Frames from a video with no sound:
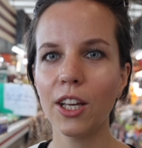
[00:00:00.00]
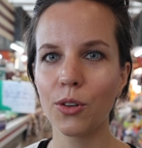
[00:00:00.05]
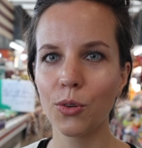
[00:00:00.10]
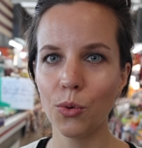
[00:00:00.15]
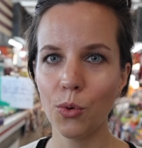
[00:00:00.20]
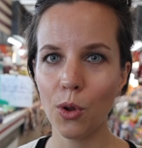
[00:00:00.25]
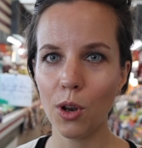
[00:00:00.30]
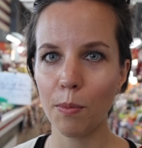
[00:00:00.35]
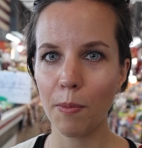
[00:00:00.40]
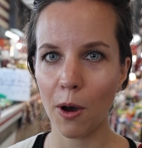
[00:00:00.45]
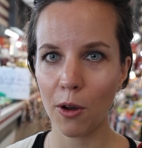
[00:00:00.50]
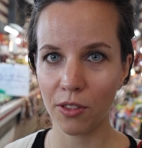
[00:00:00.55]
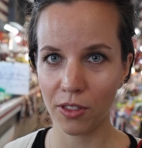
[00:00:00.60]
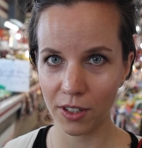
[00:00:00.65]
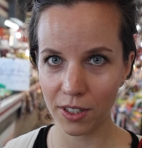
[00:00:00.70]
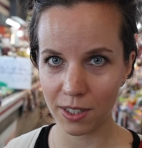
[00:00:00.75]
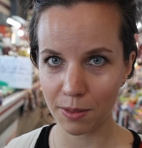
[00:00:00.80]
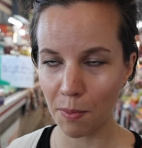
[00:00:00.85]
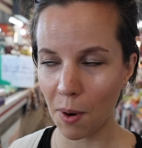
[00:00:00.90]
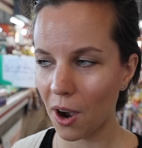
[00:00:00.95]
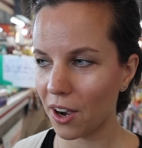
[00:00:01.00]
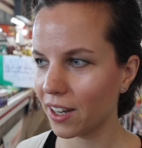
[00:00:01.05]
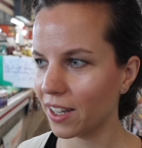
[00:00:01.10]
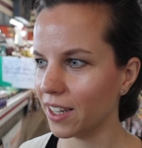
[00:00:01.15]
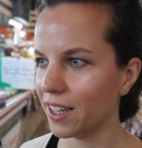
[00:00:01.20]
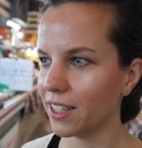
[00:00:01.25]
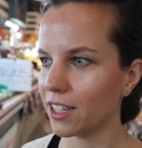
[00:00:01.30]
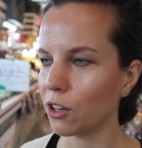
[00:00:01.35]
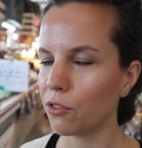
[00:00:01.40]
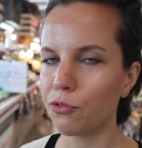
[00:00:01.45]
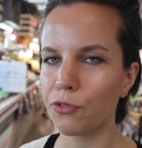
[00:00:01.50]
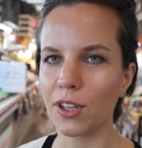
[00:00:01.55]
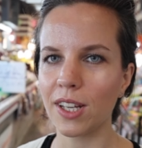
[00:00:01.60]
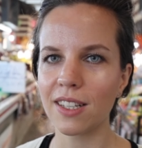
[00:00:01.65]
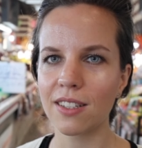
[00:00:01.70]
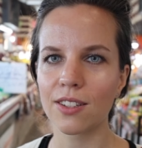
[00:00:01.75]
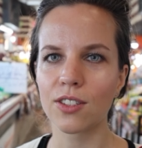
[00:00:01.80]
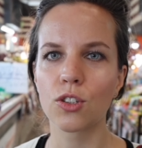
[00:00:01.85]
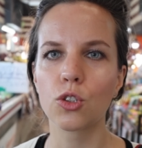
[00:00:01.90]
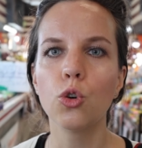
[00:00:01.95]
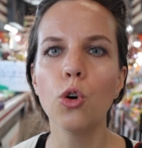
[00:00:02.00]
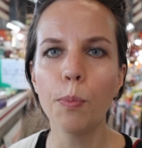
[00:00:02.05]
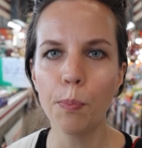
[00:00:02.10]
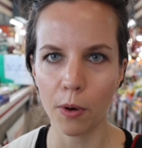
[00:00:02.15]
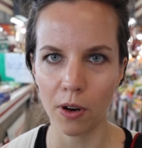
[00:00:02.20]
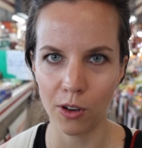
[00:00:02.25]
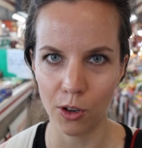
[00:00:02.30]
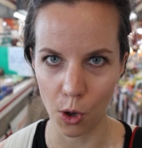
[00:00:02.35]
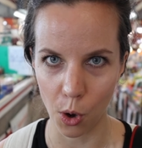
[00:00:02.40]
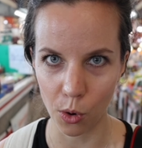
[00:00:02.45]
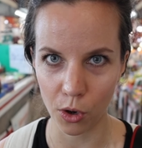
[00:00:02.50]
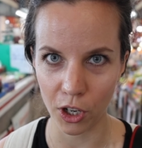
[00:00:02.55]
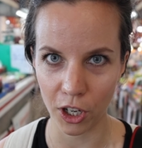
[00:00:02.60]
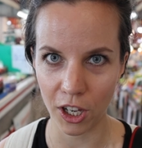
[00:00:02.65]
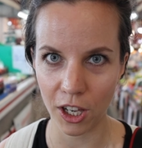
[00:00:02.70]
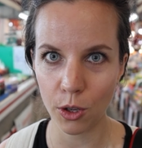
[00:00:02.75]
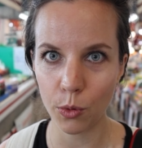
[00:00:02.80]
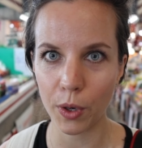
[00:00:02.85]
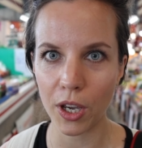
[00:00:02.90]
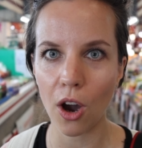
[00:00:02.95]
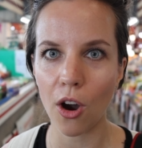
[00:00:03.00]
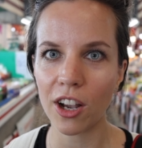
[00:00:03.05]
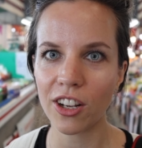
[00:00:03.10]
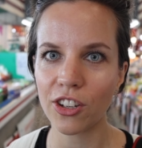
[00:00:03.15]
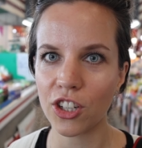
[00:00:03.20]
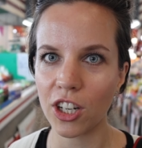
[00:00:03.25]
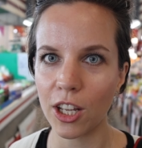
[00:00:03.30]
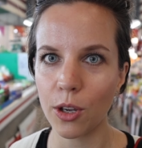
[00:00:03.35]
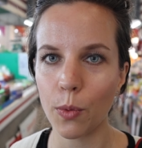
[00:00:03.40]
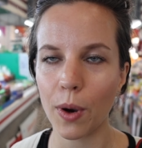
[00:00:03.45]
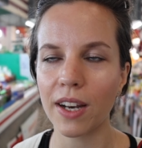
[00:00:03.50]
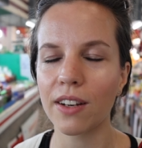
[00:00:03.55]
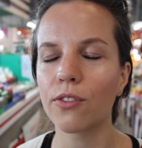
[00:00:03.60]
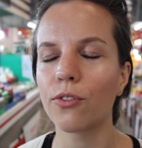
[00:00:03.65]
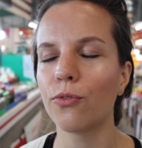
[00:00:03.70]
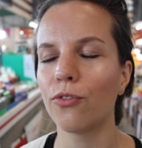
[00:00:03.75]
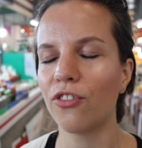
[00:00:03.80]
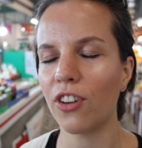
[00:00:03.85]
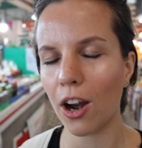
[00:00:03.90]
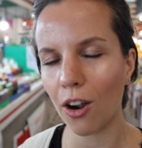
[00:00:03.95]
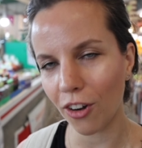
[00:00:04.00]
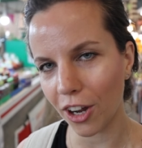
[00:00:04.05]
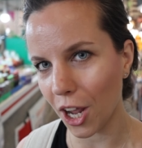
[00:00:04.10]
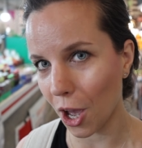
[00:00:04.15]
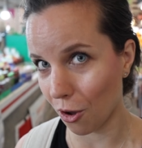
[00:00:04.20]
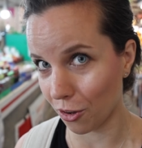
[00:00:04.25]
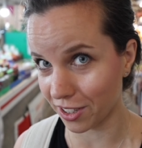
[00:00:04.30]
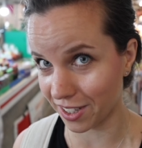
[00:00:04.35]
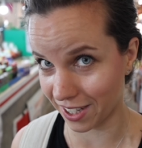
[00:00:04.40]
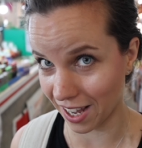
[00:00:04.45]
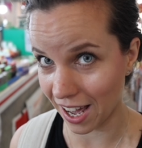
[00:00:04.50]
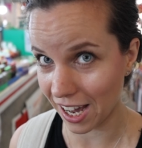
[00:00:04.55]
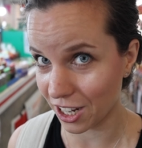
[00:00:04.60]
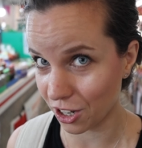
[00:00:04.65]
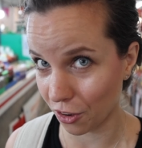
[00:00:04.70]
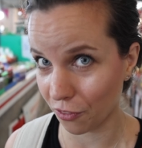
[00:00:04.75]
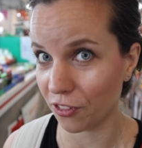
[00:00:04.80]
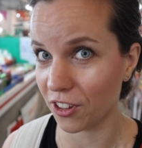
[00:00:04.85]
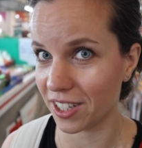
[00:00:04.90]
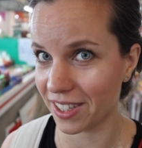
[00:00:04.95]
cool about this market, it feels super local. We actually went very outside of the